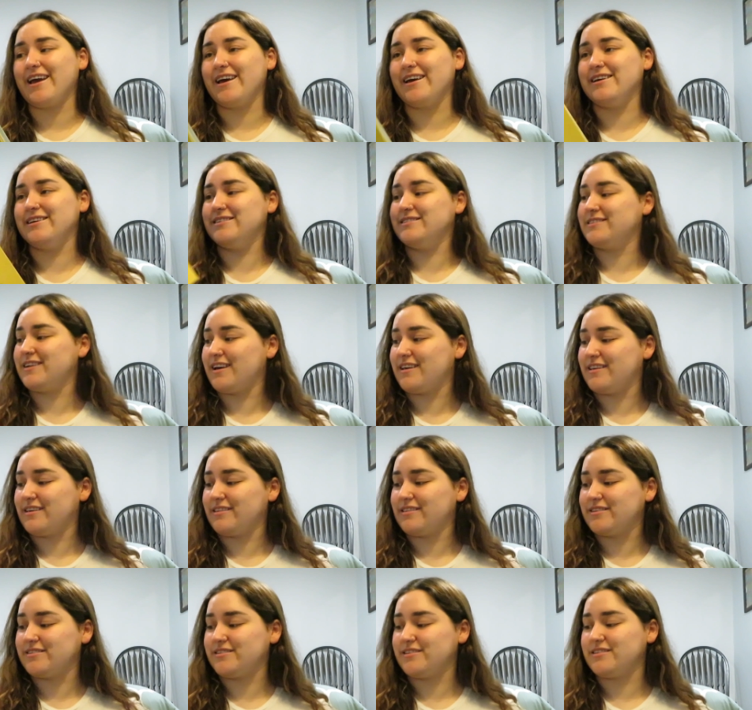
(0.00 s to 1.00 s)
and I
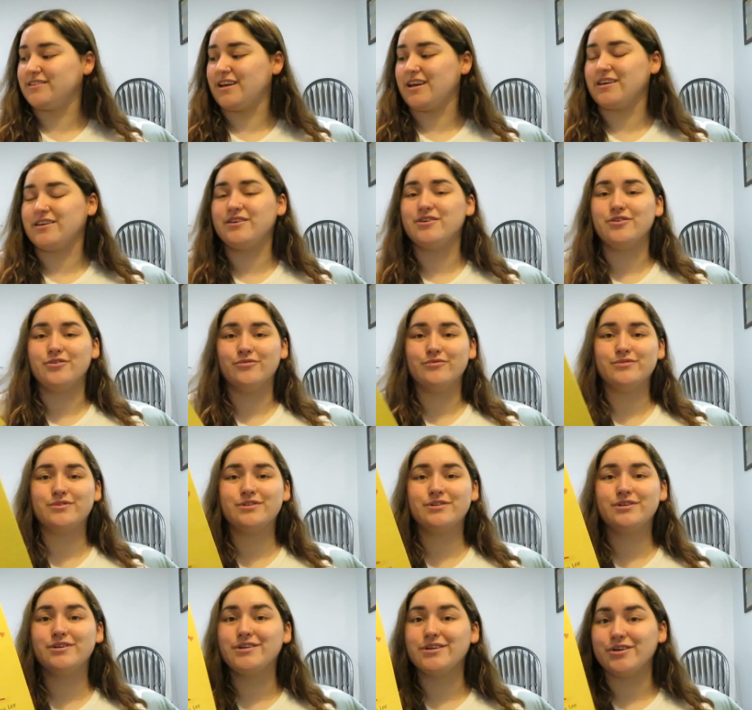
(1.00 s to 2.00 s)
think this is a
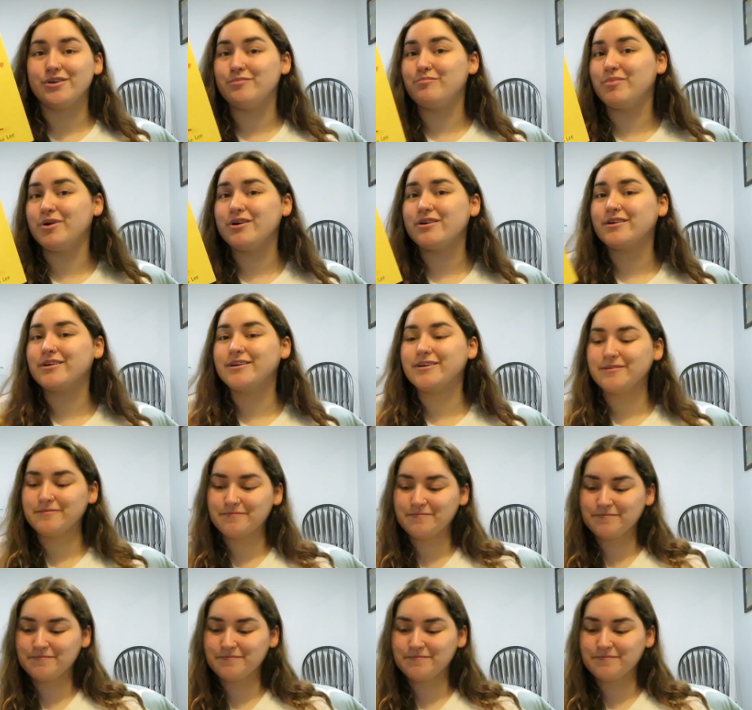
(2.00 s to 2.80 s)
cute book.